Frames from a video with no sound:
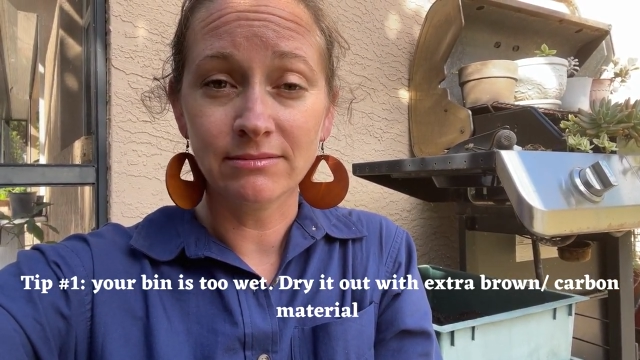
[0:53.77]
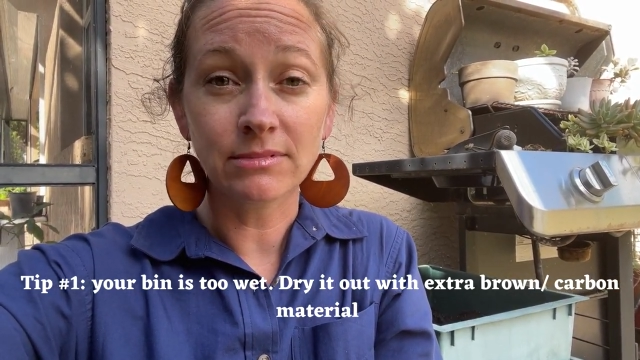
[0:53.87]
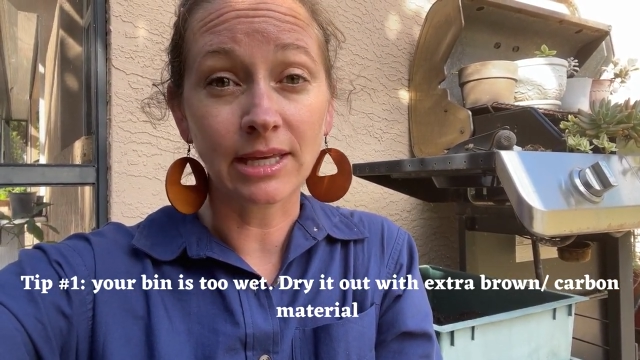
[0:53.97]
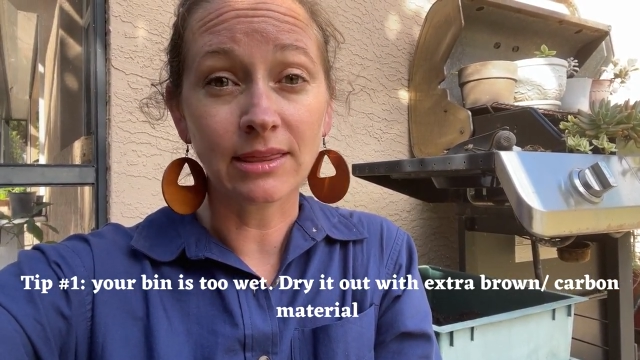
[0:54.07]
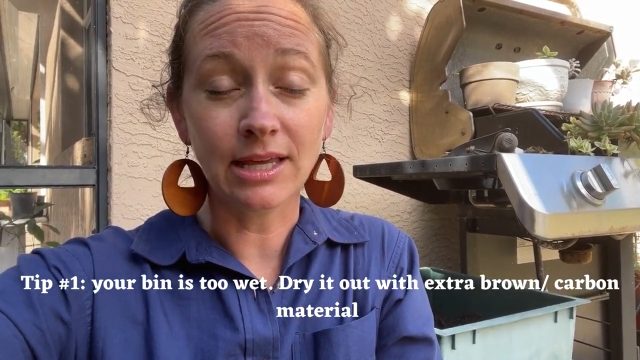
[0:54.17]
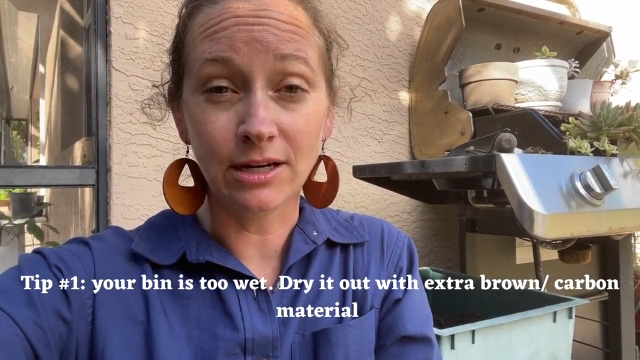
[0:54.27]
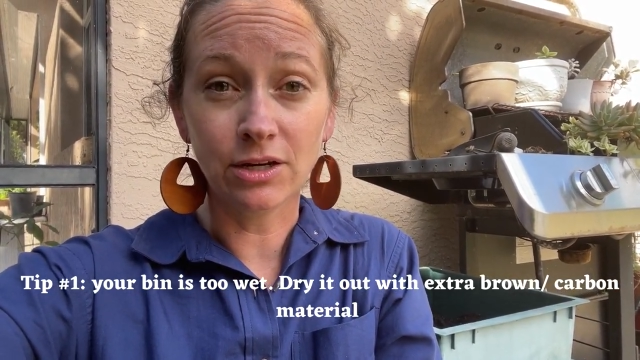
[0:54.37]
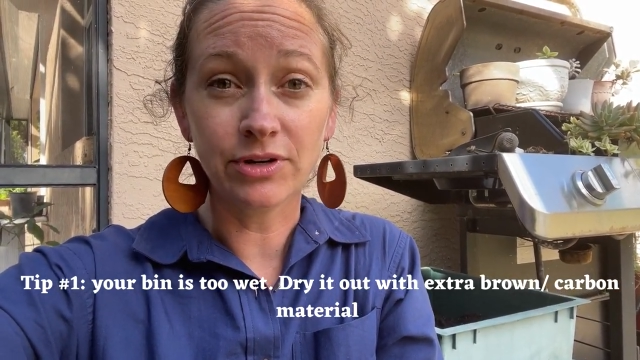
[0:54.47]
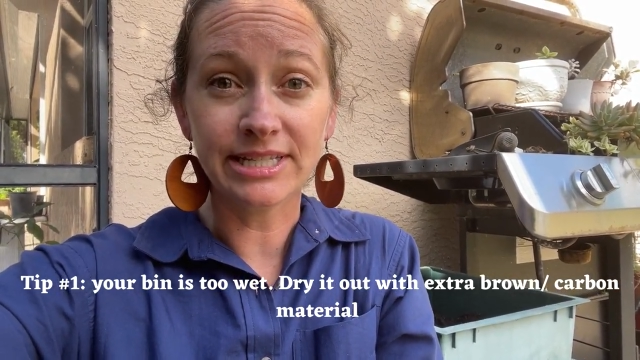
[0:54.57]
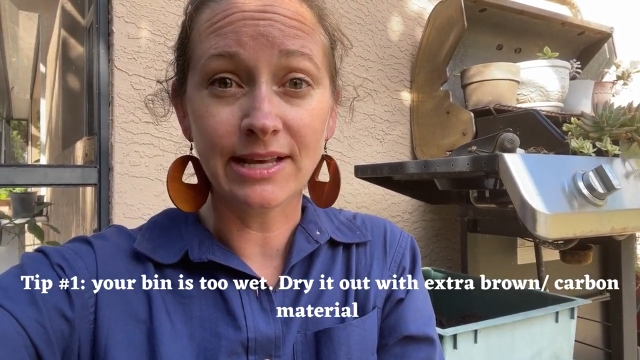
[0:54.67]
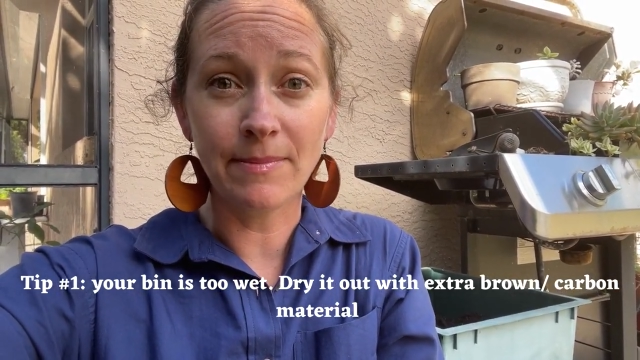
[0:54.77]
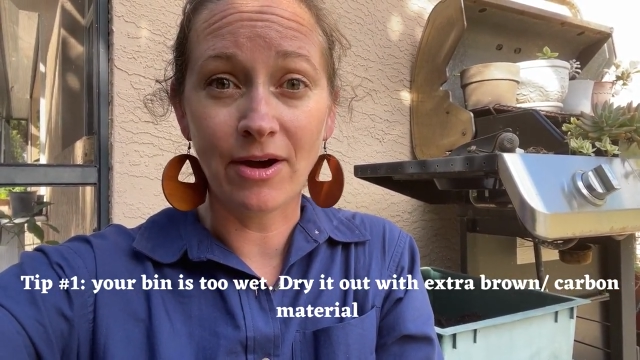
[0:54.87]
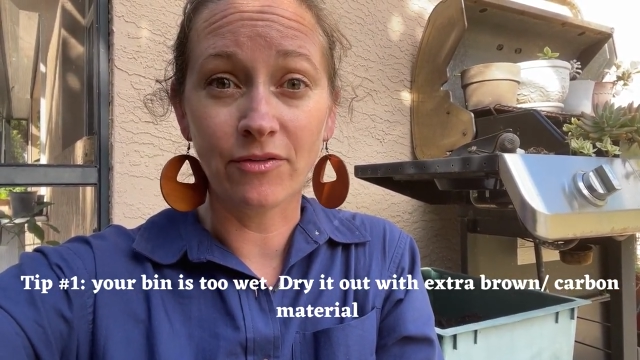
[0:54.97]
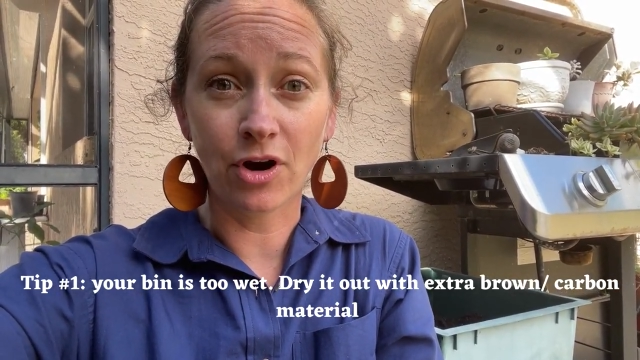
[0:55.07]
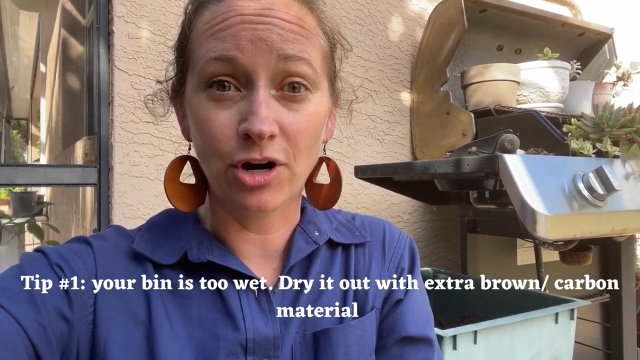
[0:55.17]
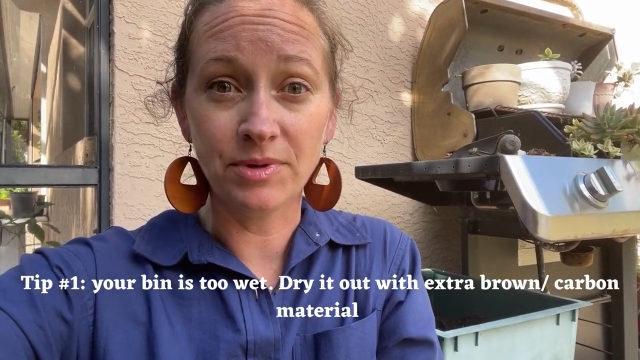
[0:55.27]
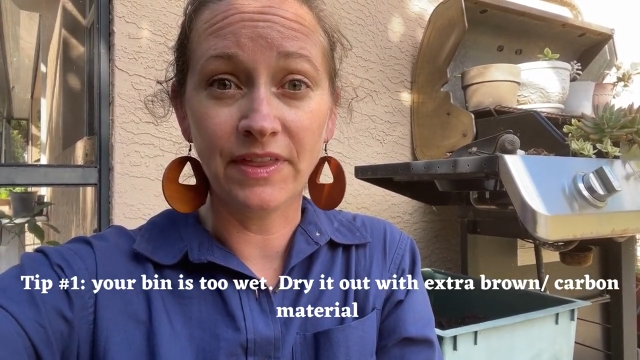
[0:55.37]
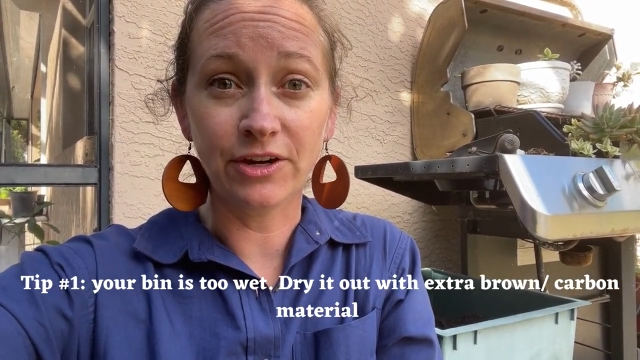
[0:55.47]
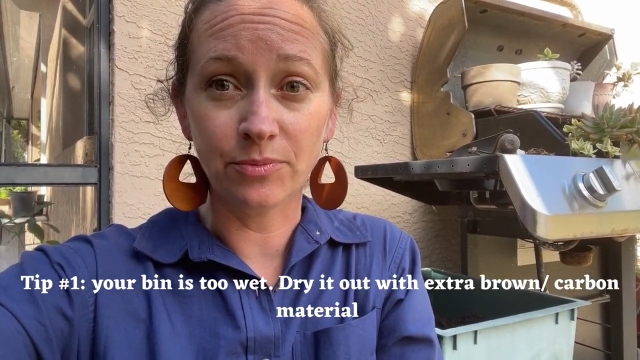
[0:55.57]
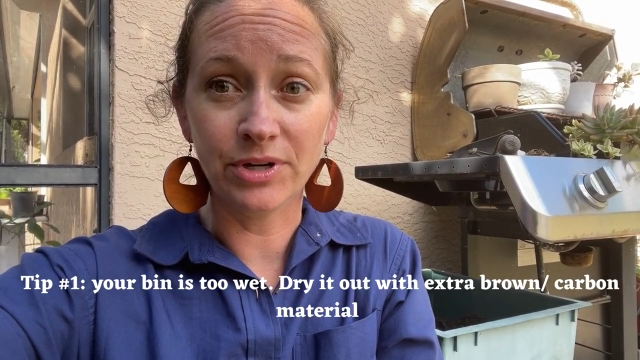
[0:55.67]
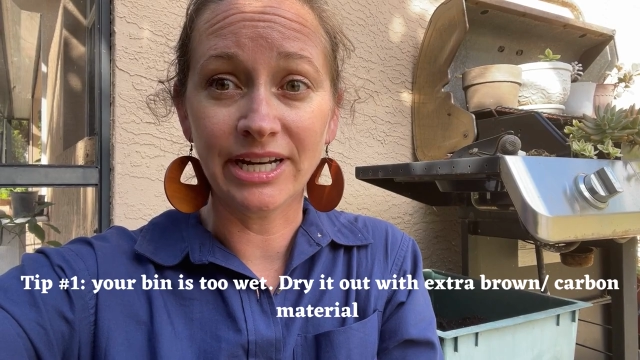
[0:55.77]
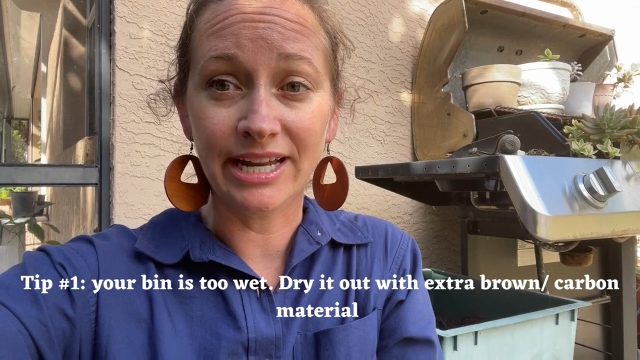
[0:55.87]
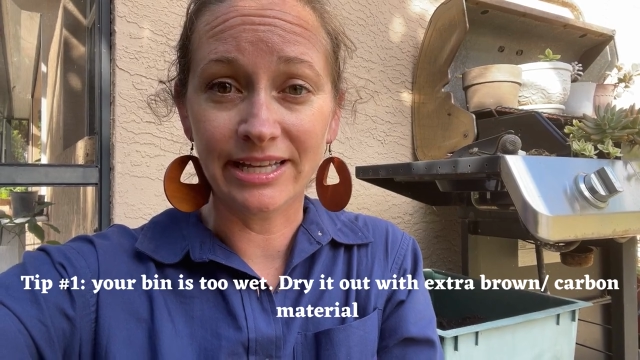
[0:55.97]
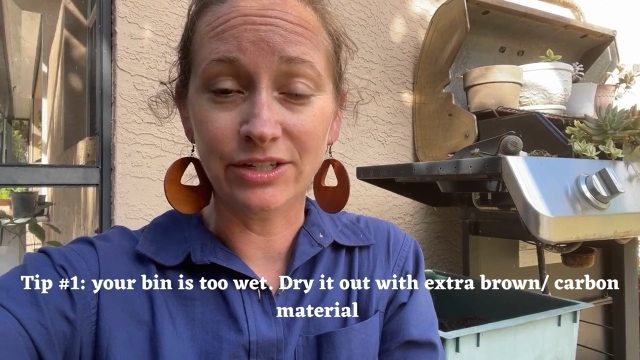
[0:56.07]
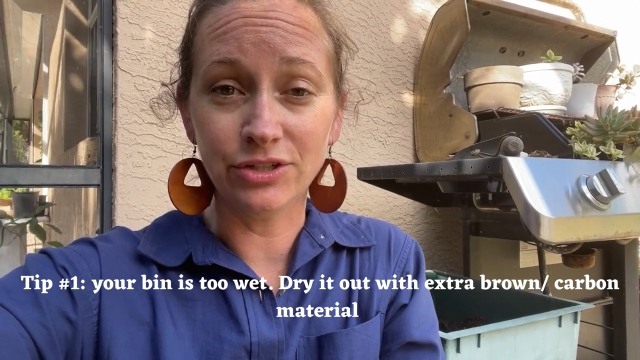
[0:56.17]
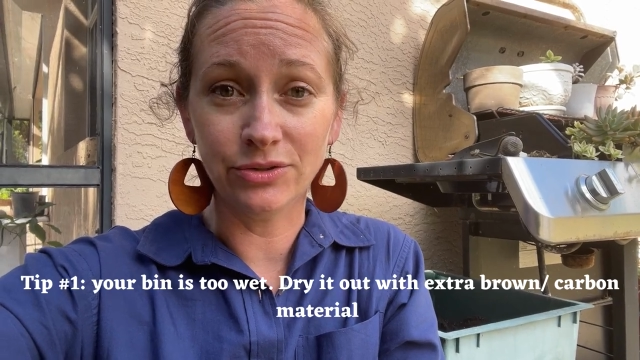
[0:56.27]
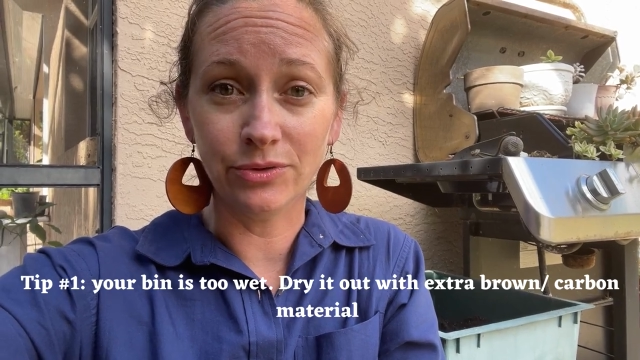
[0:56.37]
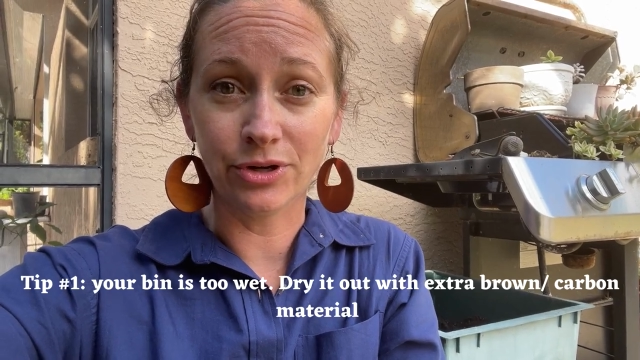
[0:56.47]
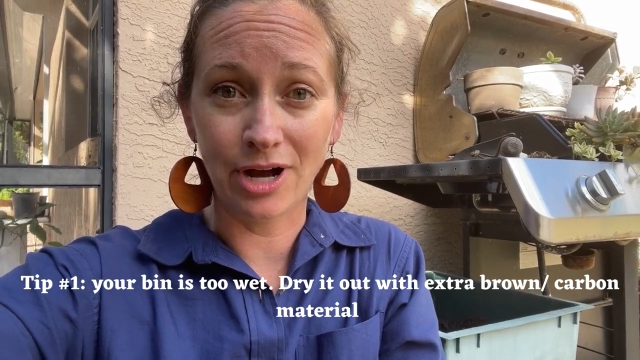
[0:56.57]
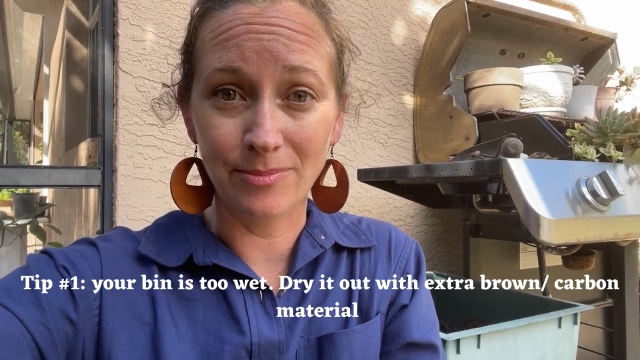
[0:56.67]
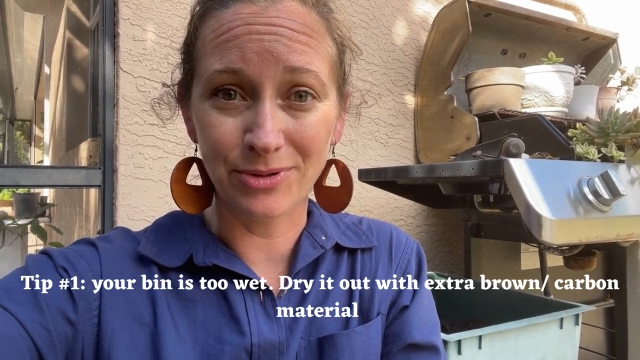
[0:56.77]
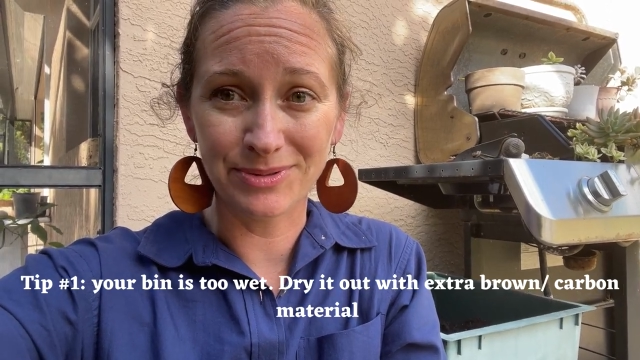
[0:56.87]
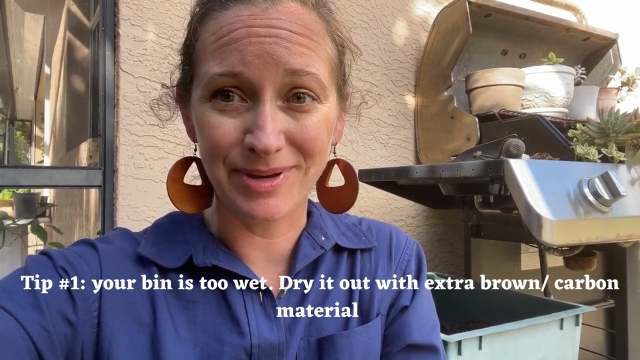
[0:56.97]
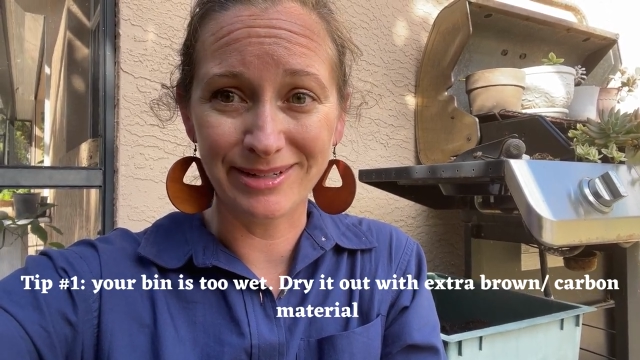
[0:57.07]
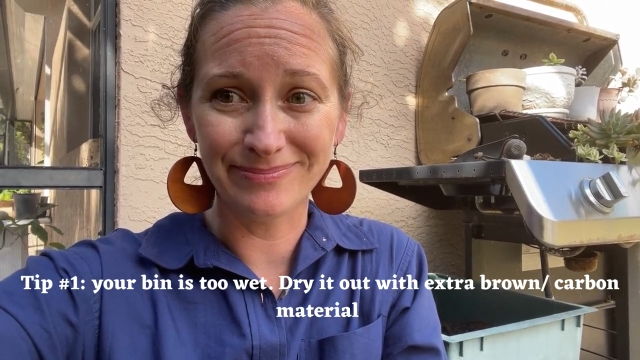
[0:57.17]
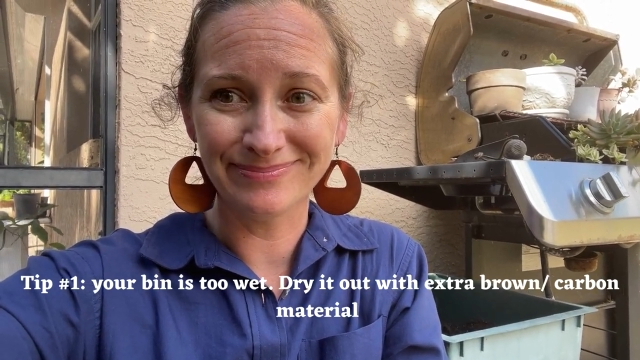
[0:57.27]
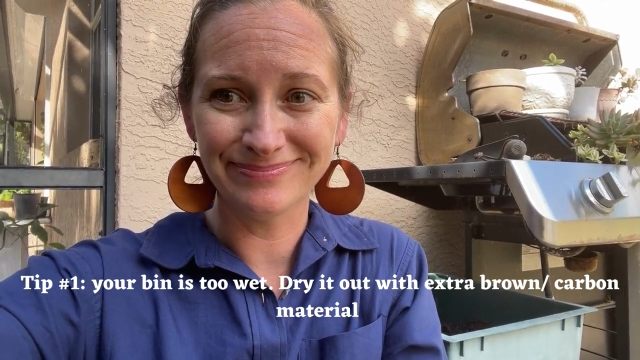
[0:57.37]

like increase the amount of carbon that you're putting into your compost bin.